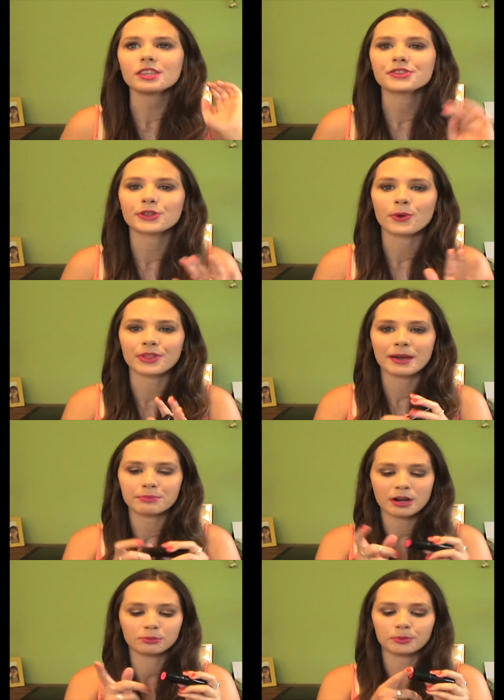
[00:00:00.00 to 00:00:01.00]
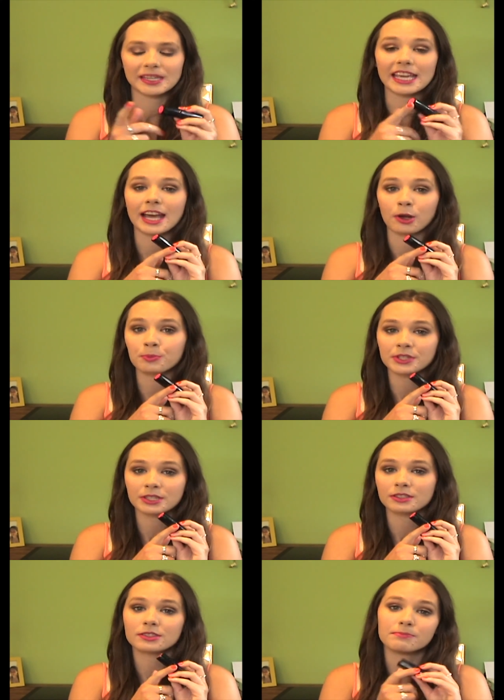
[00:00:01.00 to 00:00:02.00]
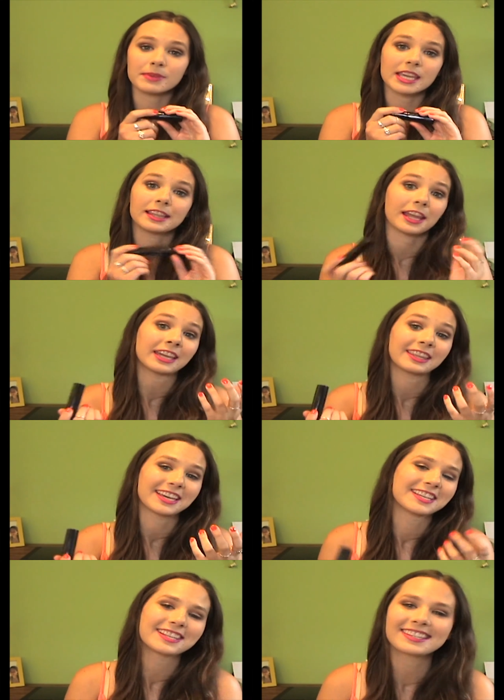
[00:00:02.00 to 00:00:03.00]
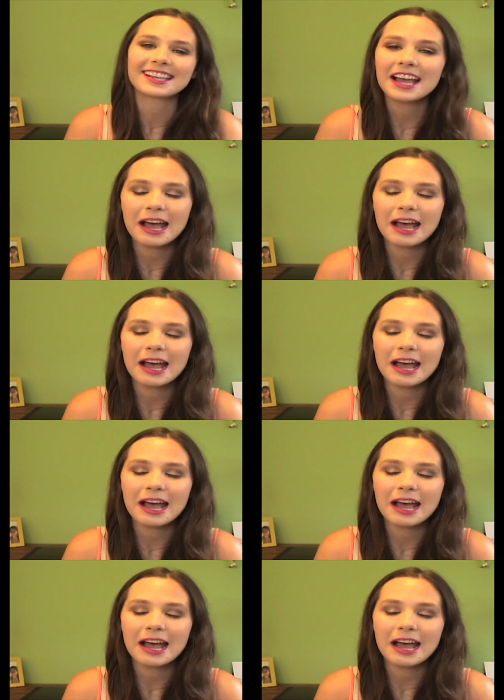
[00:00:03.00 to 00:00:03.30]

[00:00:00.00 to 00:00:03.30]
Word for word: So that probably helps me like this,